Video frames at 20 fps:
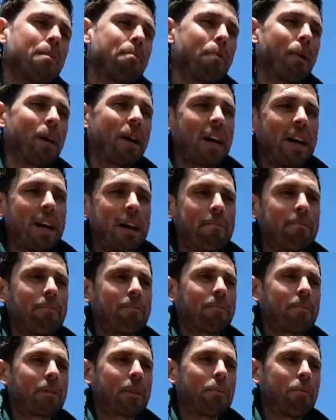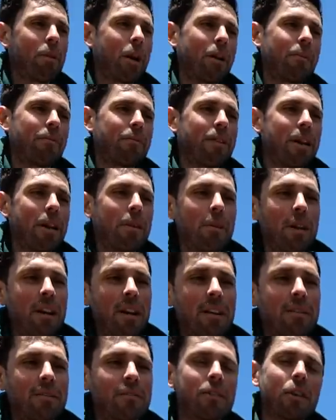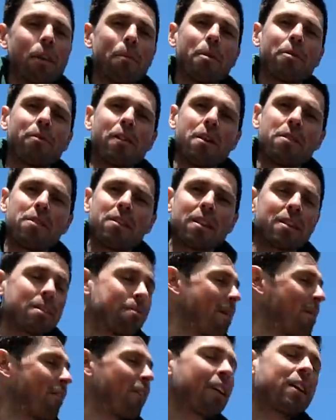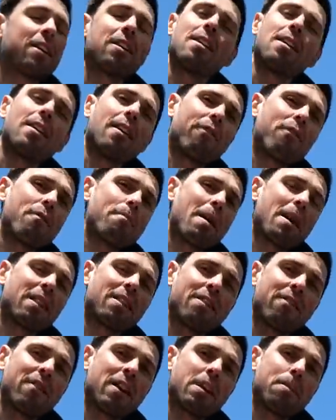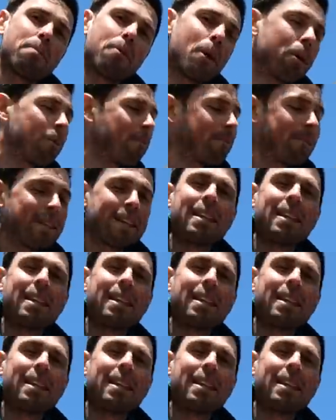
But, um, well, here we are, got my rotors. I mean, if they're good enough for Mathieu van der Poel,